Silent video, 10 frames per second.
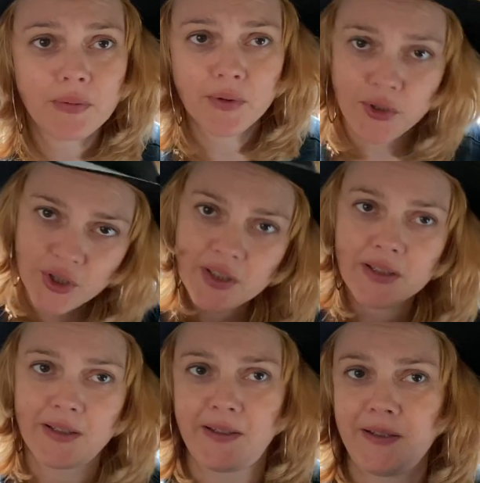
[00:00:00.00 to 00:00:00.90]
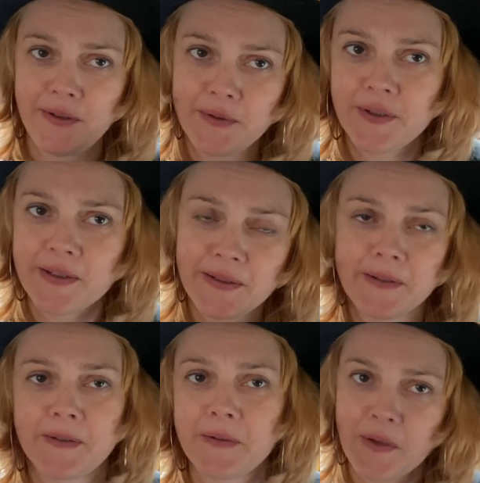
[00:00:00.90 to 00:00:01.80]
you just you just
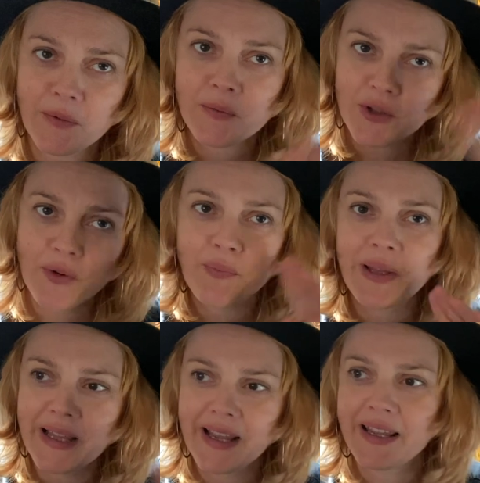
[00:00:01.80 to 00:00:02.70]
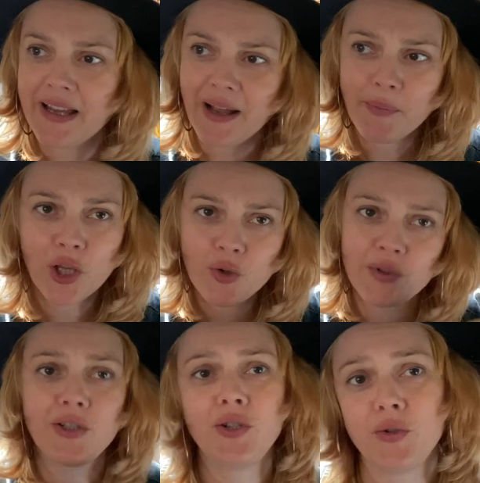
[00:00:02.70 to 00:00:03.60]
don't don't be like, I'm
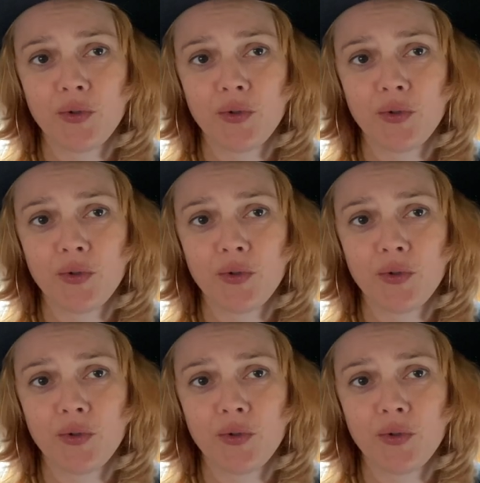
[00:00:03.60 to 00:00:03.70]
accusing you.